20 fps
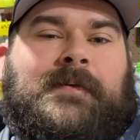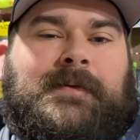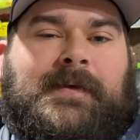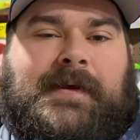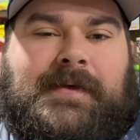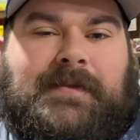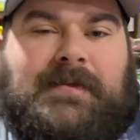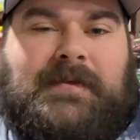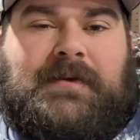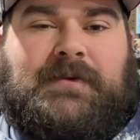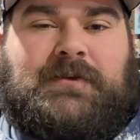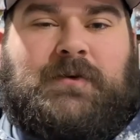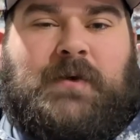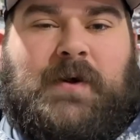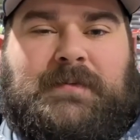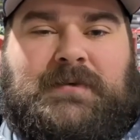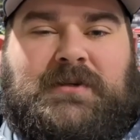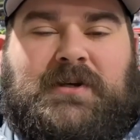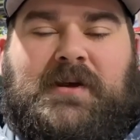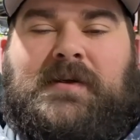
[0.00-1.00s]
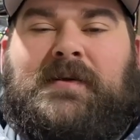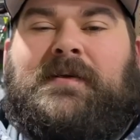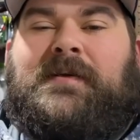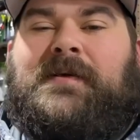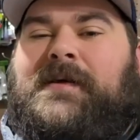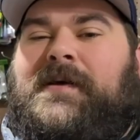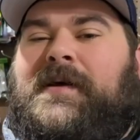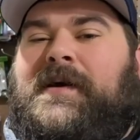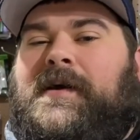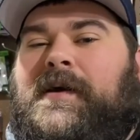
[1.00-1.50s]
Link in the description.
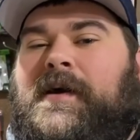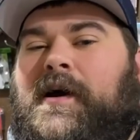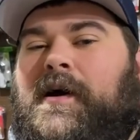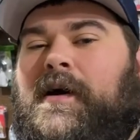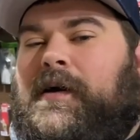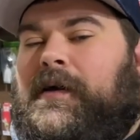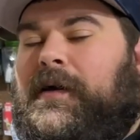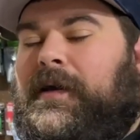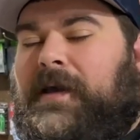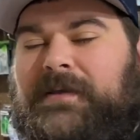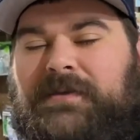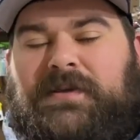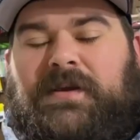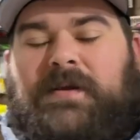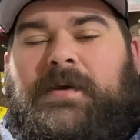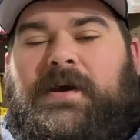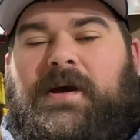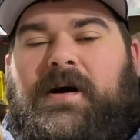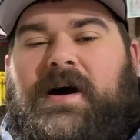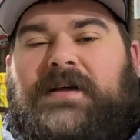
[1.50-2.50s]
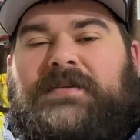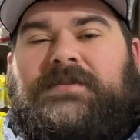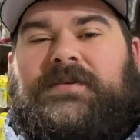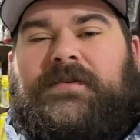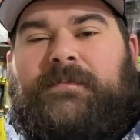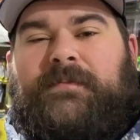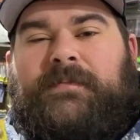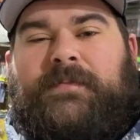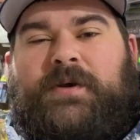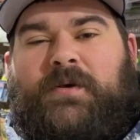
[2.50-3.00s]
It's going to be
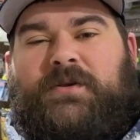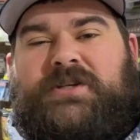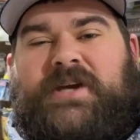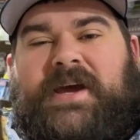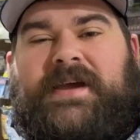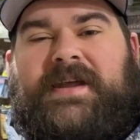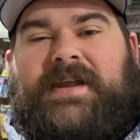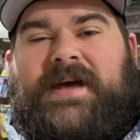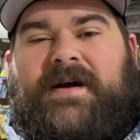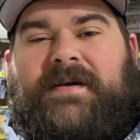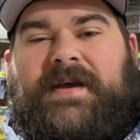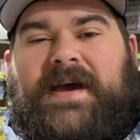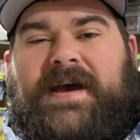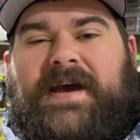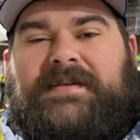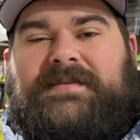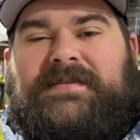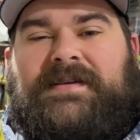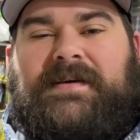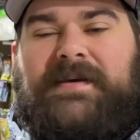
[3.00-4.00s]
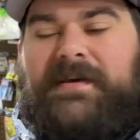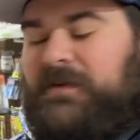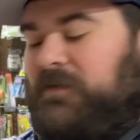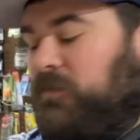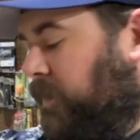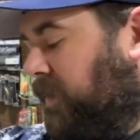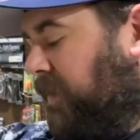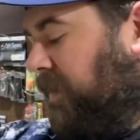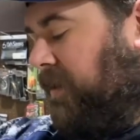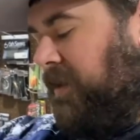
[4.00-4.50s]
awesome. Go check it out, guys. It's
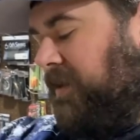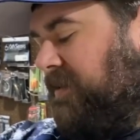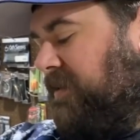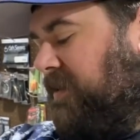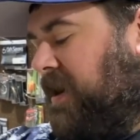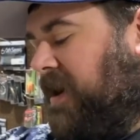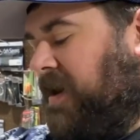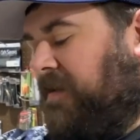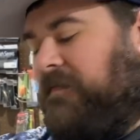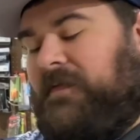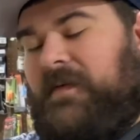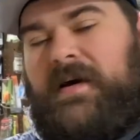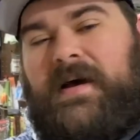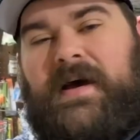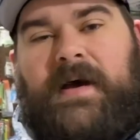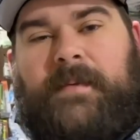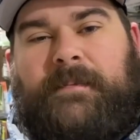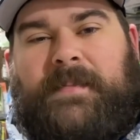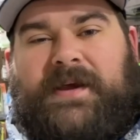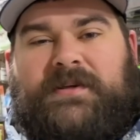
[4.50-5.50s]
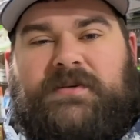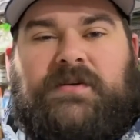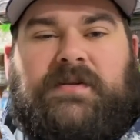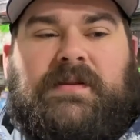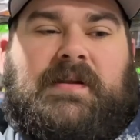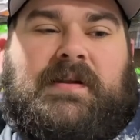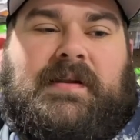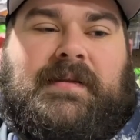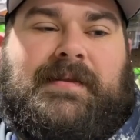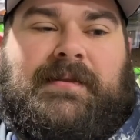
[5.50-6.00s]
really good stuff. I make sure
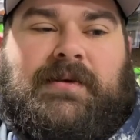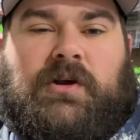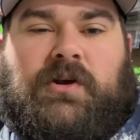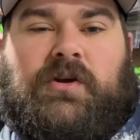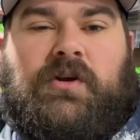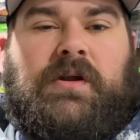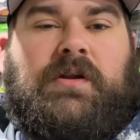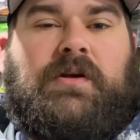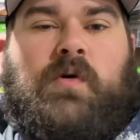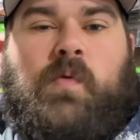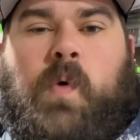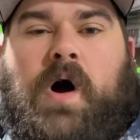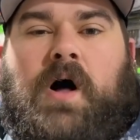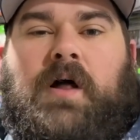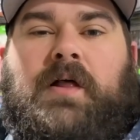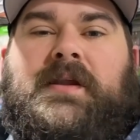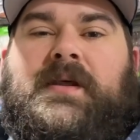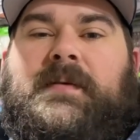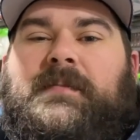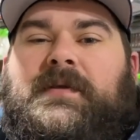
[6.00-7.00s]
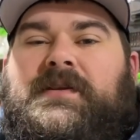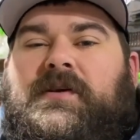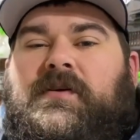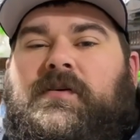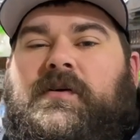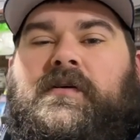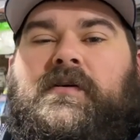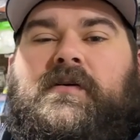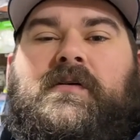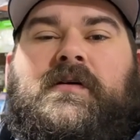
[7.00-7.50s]
that they're good quality
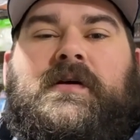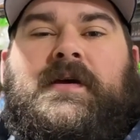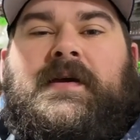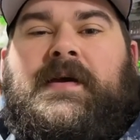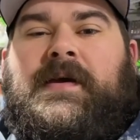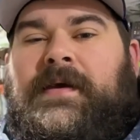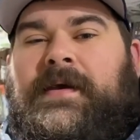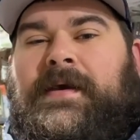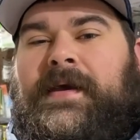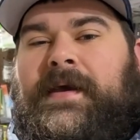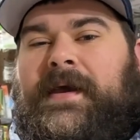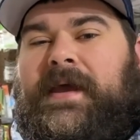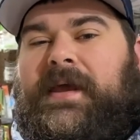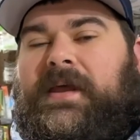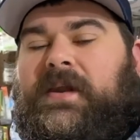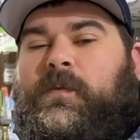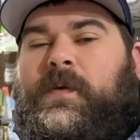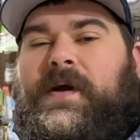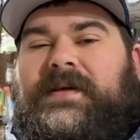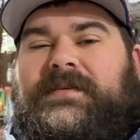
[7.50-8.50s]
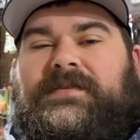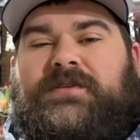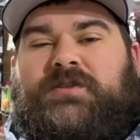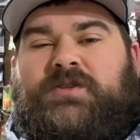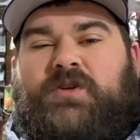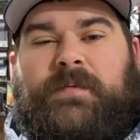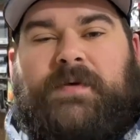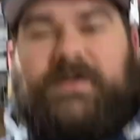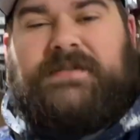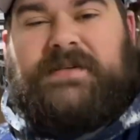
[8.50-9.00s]
material. Anyways,
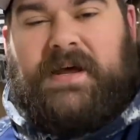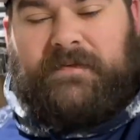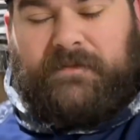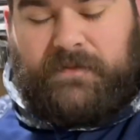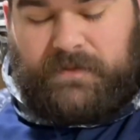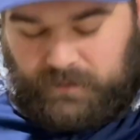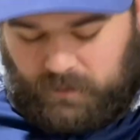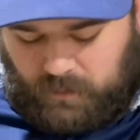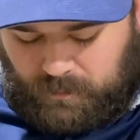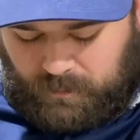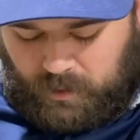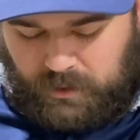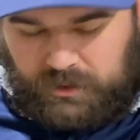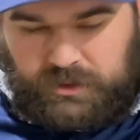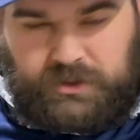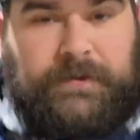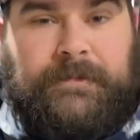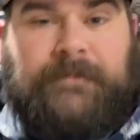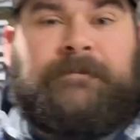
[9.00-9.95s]
super excited for the new merch.